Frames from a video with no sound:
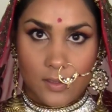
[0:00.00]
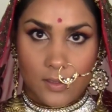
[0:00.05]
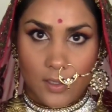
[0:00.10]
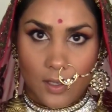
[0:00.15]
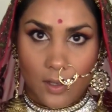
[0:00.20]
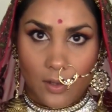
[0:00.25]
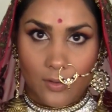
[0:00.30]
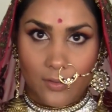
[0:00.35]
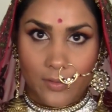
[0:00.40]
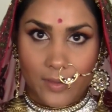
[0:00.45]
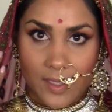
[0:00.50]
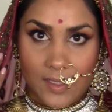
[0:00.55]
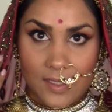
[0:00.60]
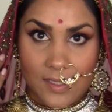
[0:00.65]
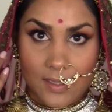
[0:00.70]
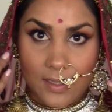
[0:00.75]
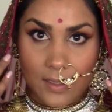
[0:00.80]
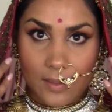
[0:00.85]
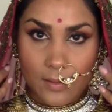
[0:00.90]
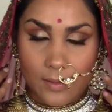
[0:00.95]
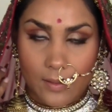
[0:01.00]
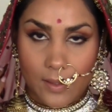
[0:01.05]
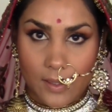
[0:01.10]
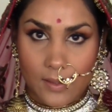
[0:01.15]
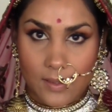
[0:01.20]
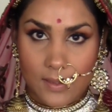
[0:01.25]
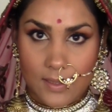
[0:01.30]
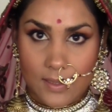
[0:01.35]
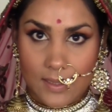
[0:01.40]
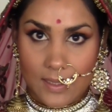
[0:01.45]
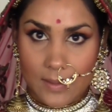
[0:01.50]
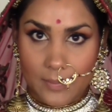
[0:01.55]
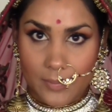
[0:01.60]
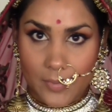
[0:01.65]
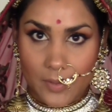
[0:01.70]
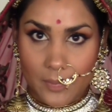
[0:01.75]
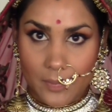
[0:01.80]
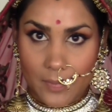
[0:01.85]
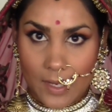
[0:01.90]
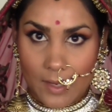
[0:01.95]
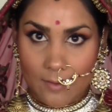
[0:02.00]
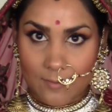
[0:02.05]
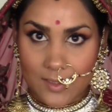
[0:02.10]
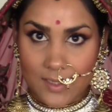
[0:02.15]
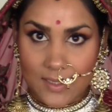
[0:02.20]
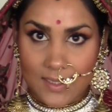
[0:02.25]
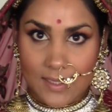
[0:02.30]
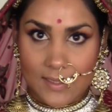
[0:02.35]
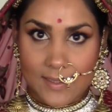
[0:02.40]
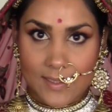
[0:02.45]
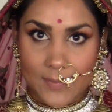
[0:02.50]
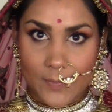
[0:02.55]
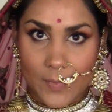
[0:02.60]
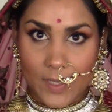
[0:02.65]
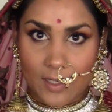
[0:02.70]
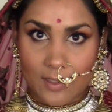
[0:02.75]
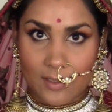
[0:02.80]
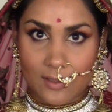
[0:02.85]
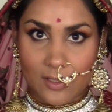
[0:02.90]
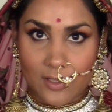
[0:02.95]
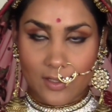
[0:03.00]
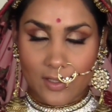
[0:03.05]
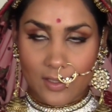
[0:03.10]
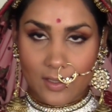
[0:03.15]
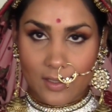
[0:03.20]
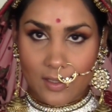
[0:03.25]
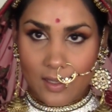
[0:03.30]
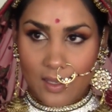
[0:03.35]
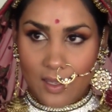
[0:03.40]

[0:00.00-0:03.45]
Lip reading: So that's it. That's the Padmavati inspired look.